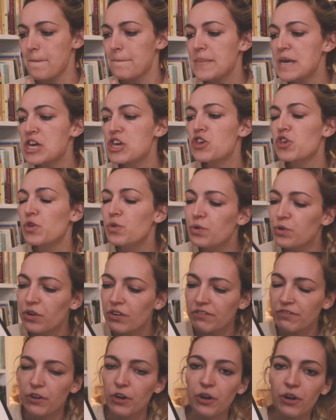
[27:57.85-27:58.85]

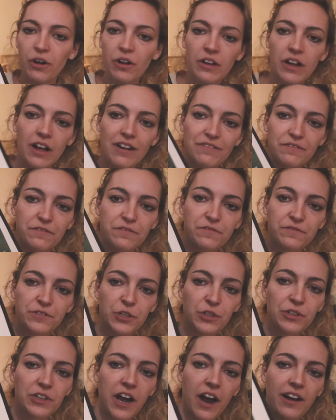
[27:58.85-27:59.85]
beautiful
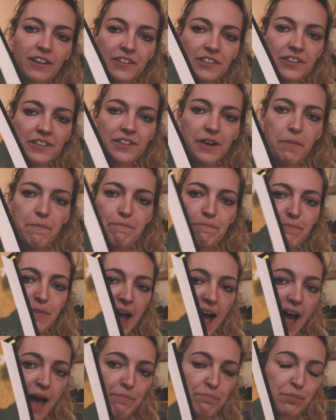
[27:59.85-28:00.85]
full color
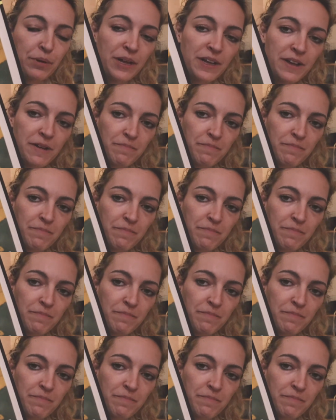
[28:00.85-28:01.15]
map